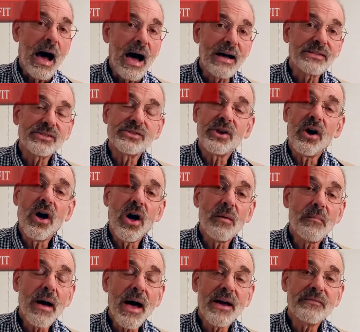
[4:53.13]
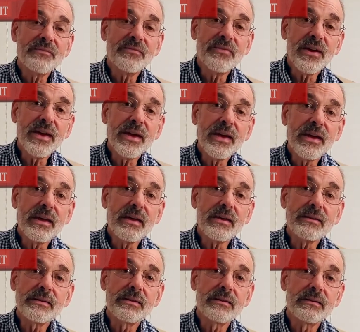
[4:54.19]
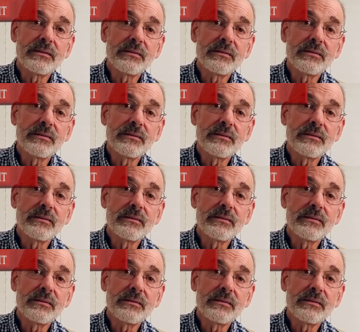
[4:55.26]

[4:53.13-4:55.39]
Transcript: I saw my fate.